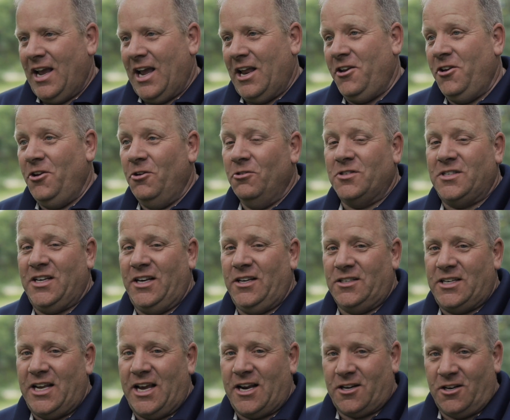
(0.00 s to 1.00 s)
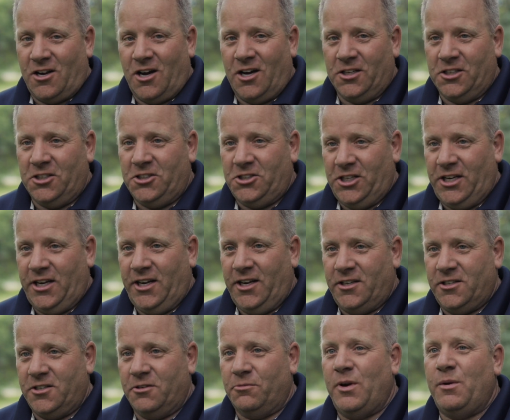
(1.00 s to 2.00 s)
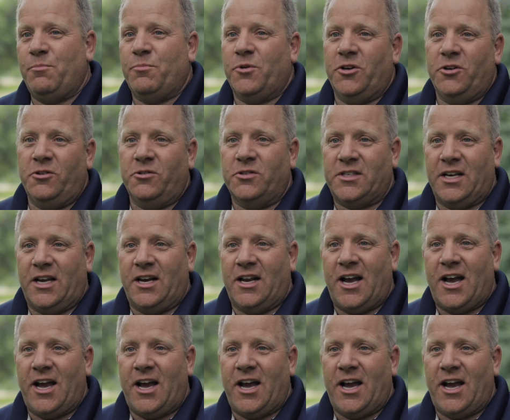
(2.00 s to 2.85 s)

and using technology to reproduce at a